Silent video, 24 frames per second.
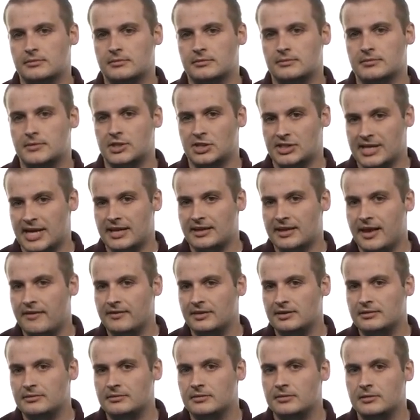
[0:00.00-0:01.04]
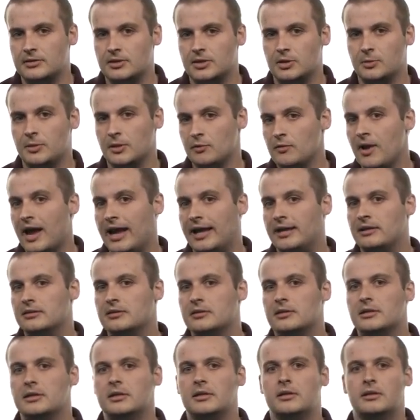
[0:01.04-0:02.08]
Did you say 11? You'd be right.
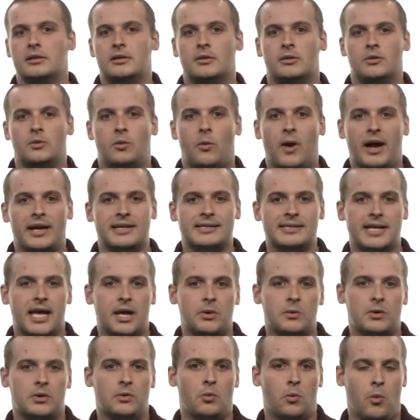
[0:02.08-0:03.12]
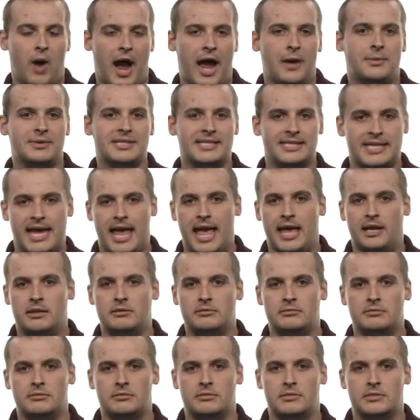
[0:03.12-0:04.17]
Why is that? Well, y was 10.
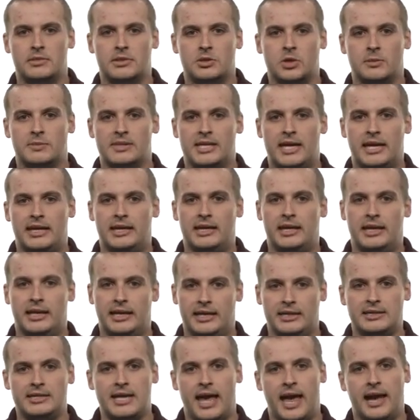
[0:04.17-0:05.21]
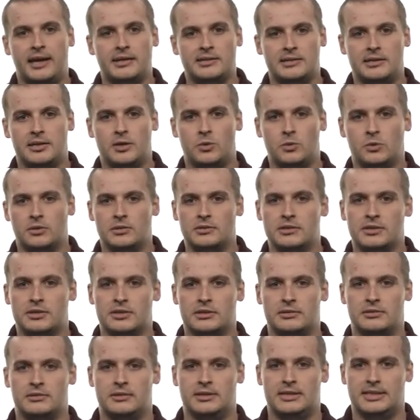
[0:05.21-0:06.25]
So I'm saying int x equals
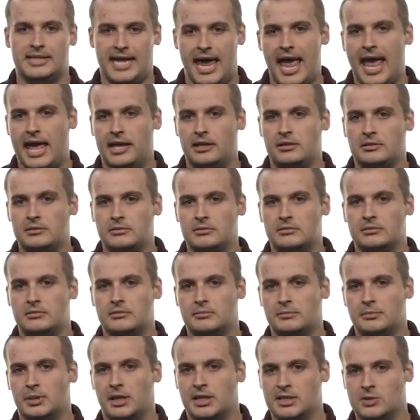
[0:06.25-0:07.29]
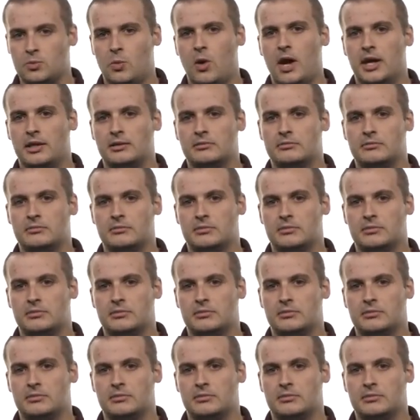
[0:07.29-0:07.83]
10 plus 1.